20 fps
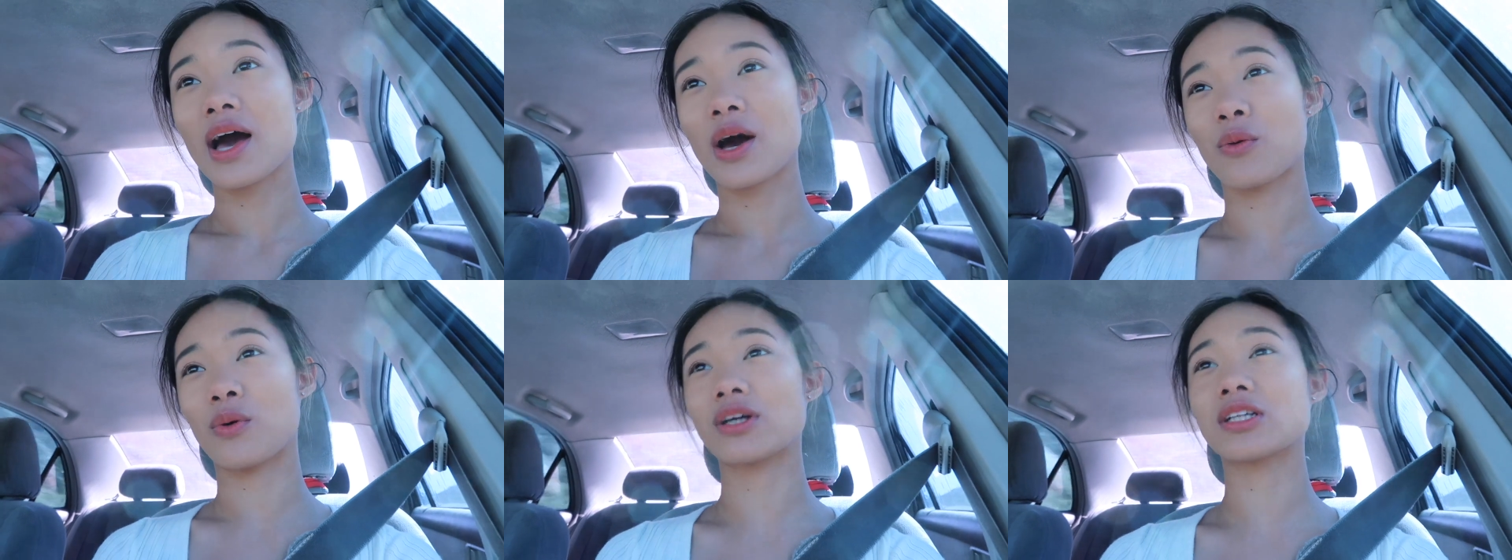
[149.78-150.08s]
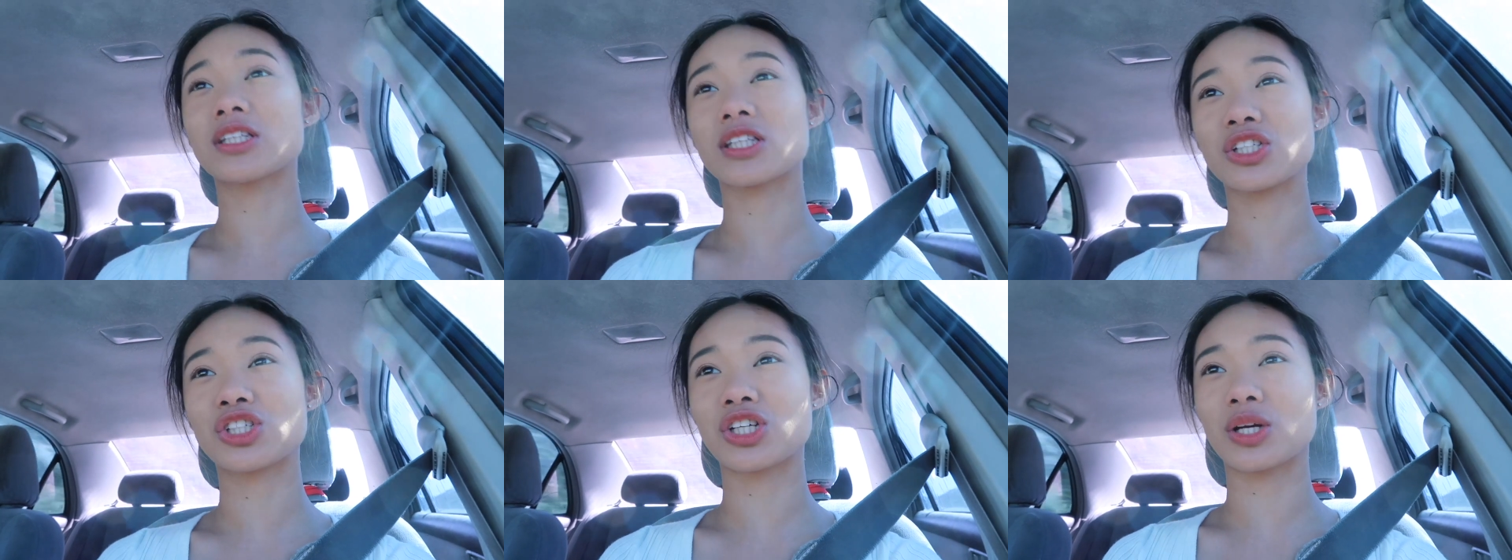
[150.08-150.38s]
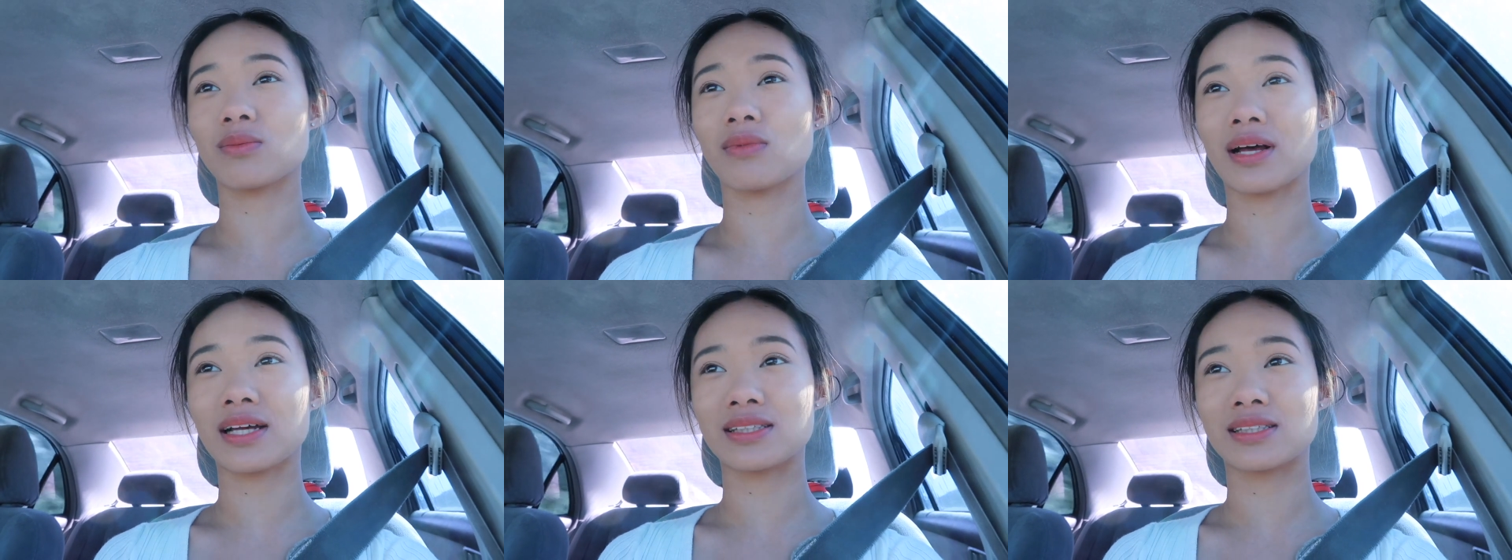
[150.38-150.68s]
I went to the
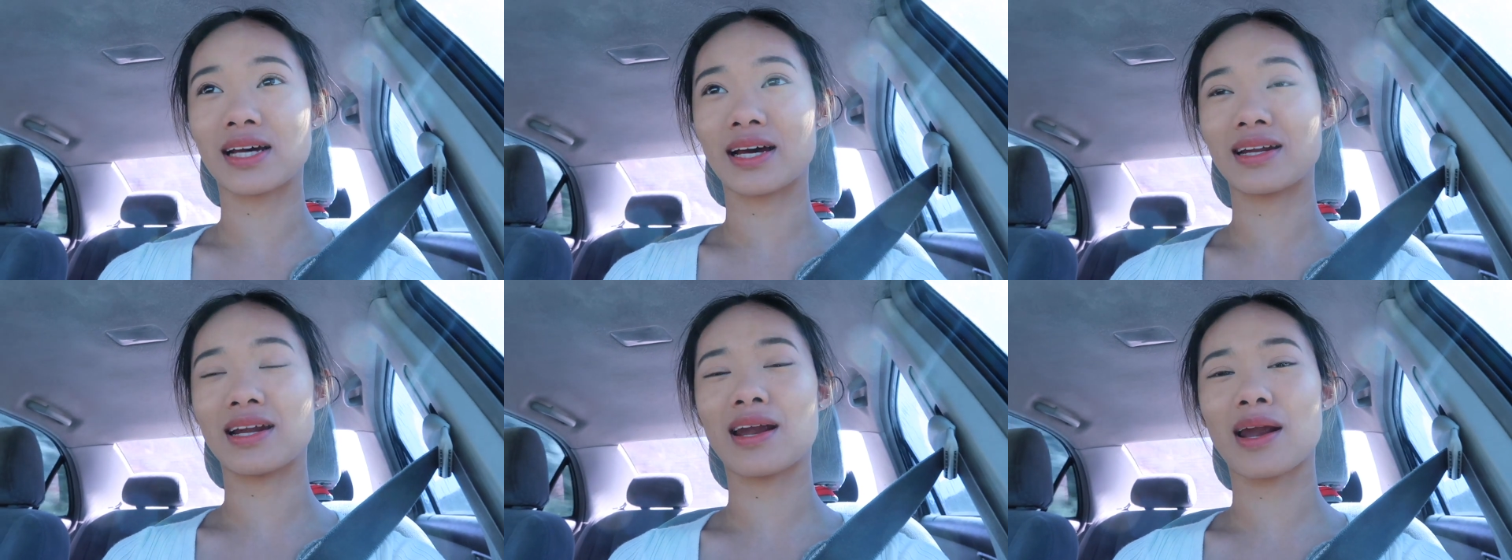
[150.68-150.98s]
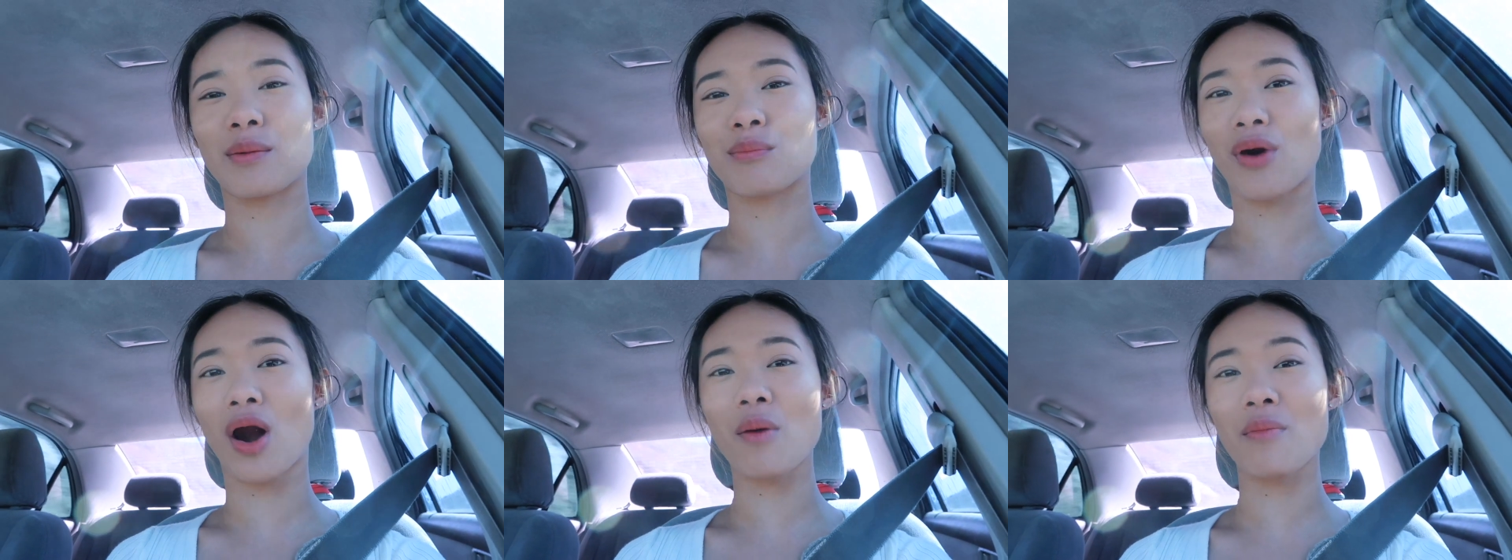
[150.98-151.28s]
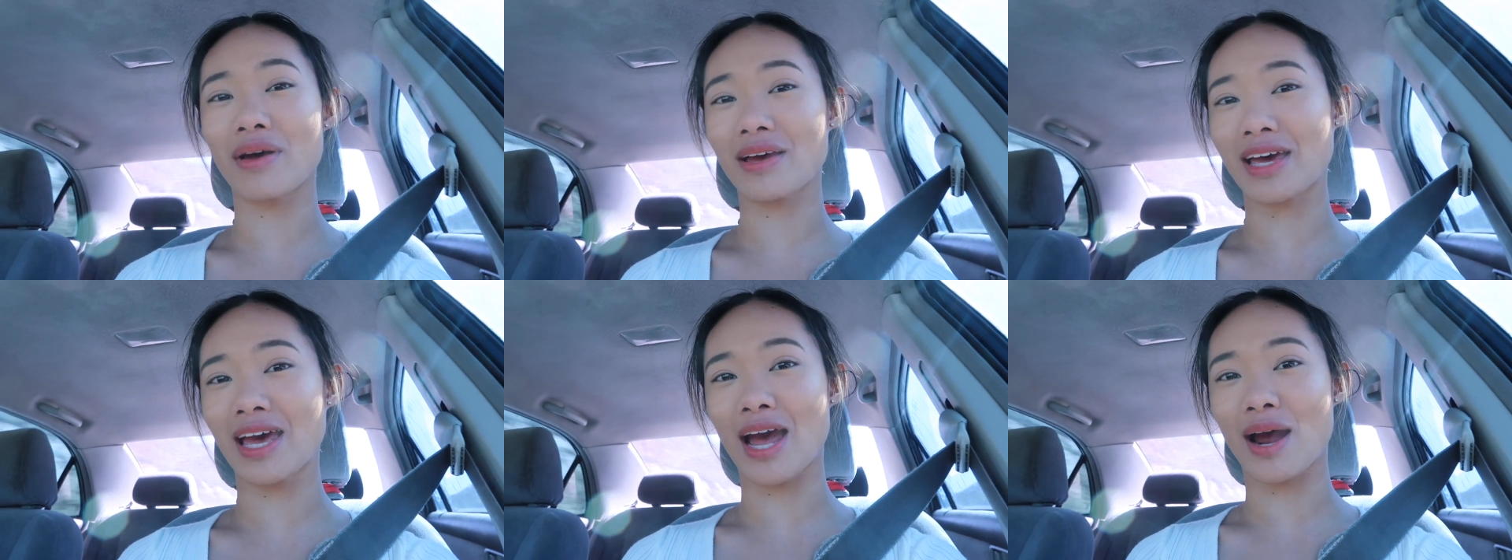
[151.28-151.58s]
gym last night and I
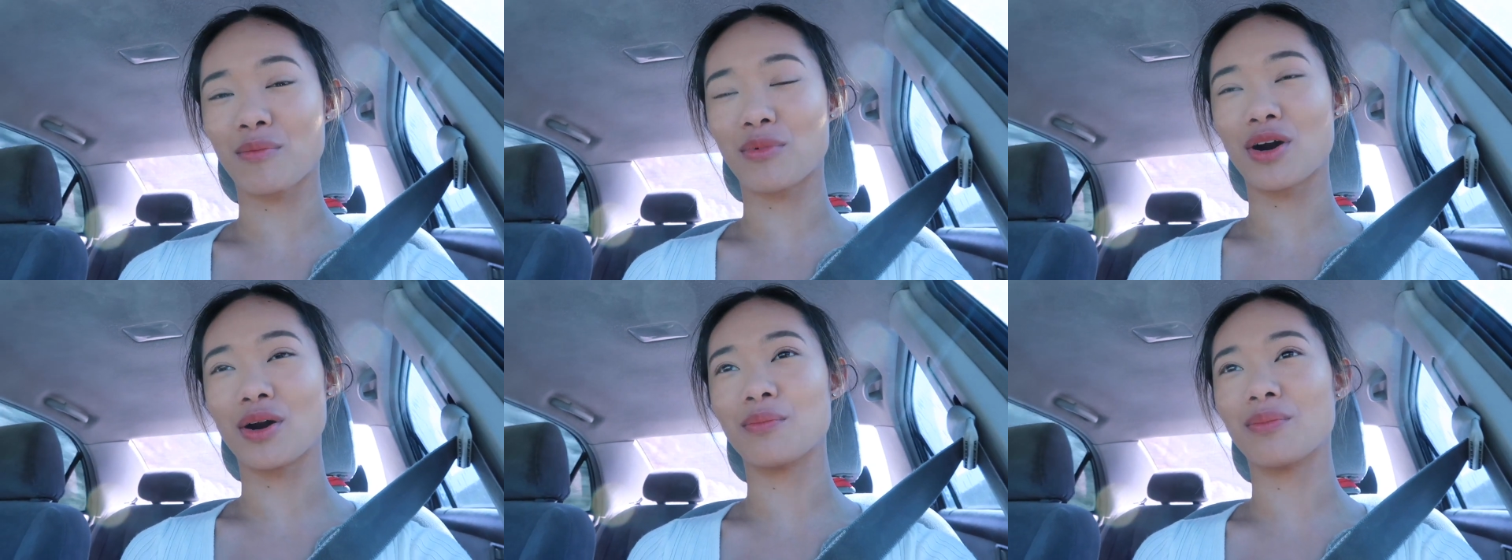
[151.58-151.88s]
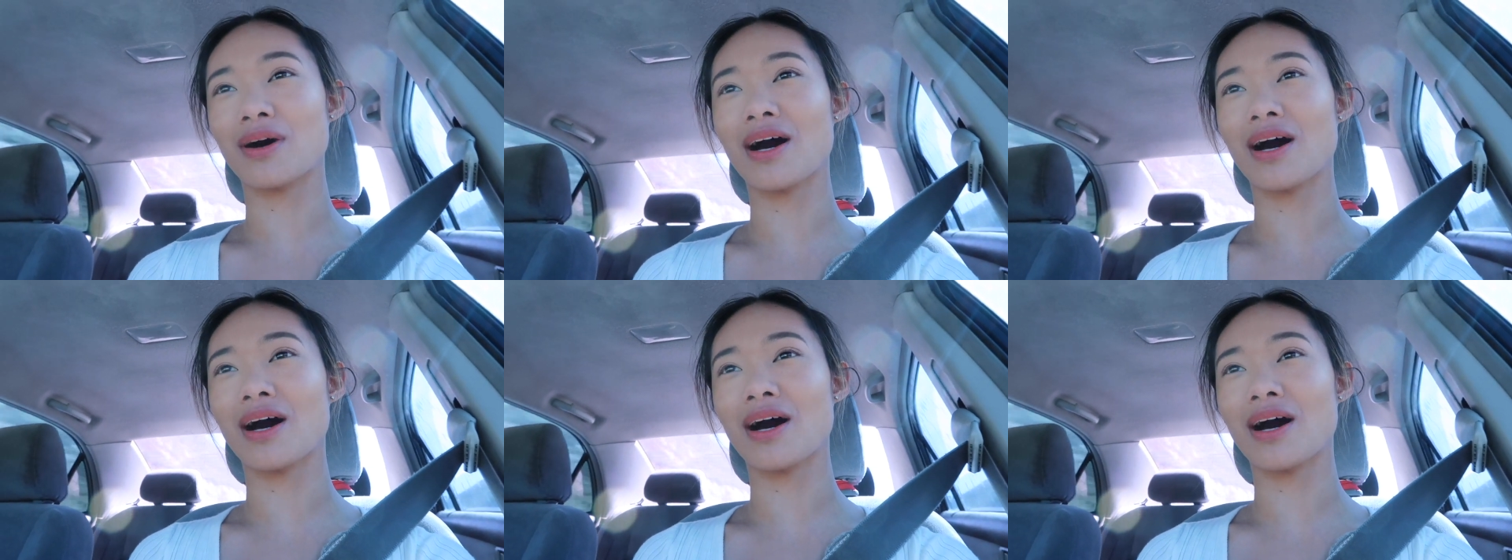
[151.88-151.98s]
brought my camera,